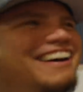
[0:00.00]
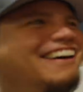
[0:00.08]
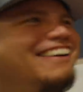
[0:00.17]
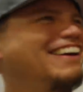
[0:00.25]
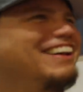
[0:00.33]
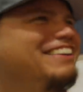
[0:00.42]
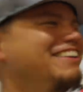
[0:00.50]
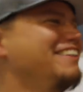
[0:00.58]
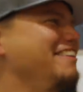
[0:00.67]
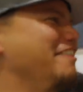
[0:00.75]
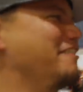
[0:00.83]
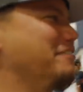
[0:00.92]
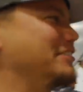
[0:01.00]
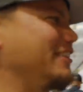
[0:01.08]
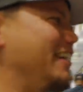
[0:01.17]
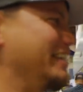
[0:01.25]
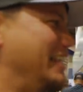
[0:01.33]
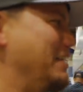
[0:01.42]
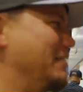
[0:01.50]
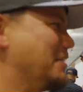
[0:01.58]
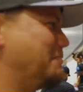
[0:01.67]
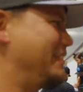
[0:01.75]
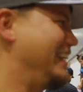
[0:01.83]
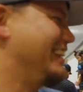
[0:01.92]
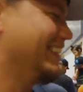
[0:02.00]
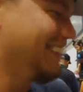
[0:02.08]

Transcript: One down the rabbit hole. Well, we're we, trying we to keep nine P minutes